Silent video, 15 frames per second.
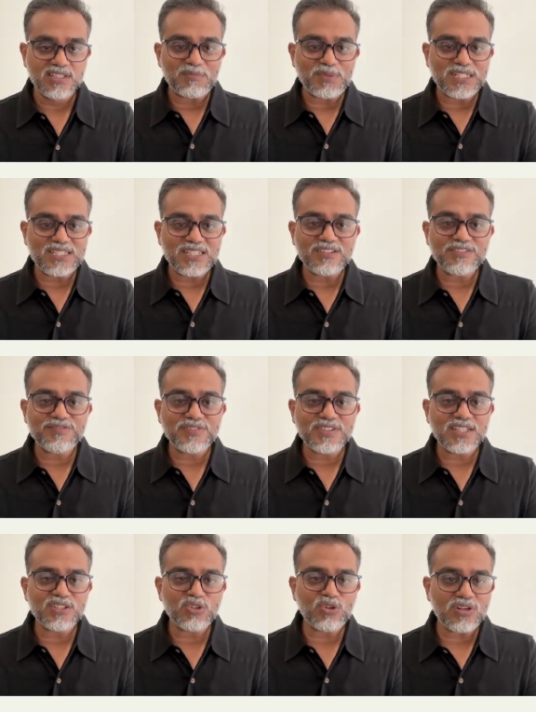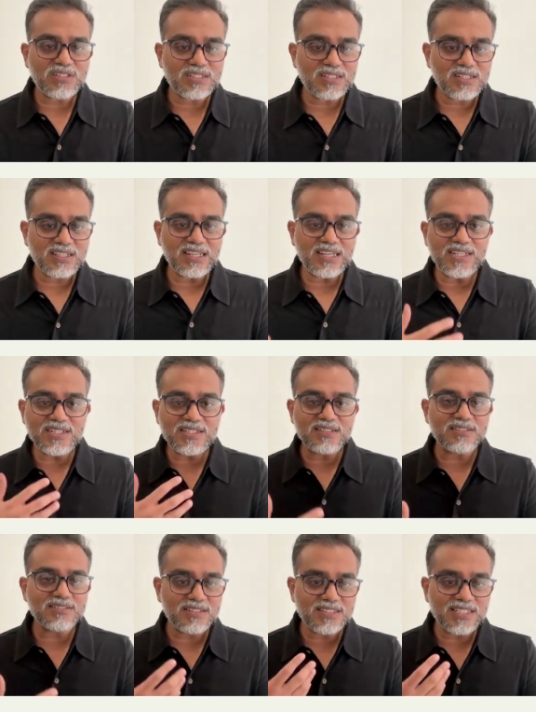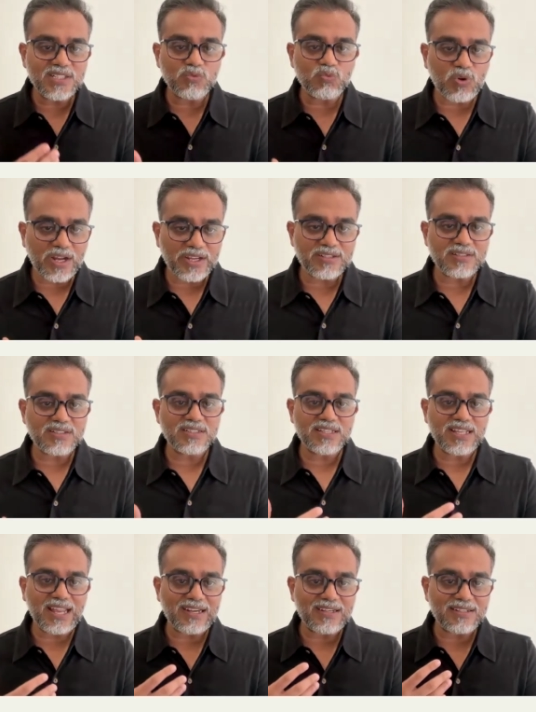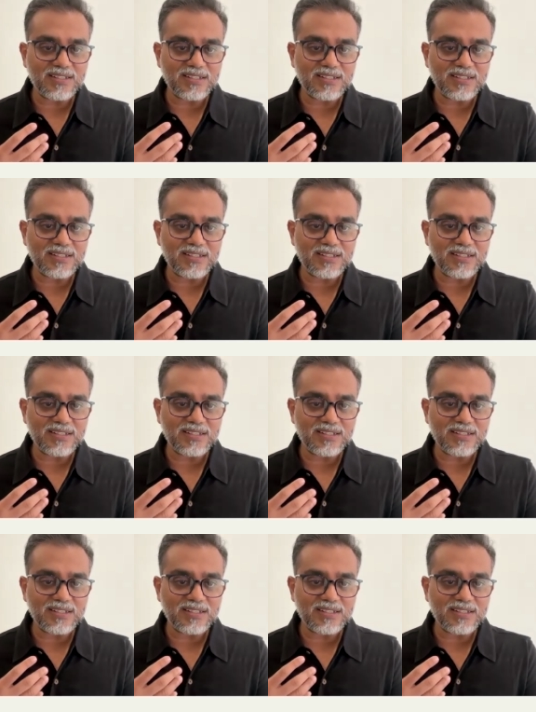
but if we are not internally wired and